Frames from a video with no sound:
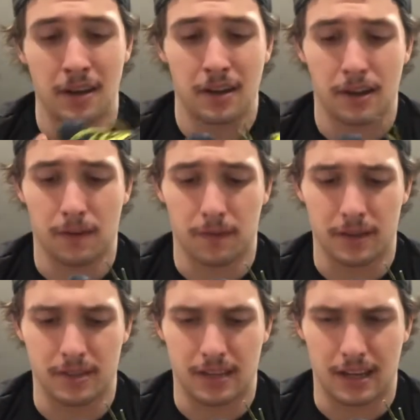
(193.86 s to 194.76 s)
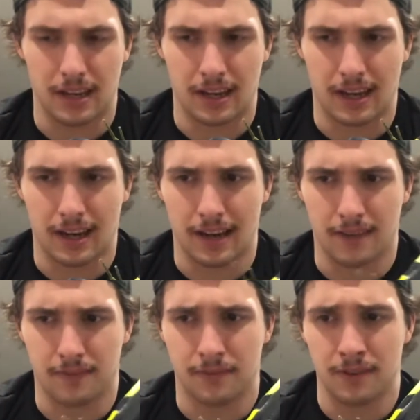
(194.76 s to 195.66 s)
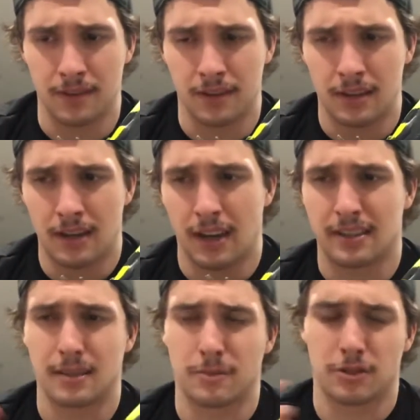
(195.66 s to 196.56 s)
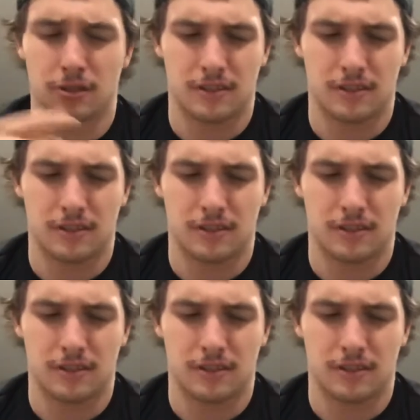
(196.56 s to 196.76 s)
comfort is key. And I have a similar shoe.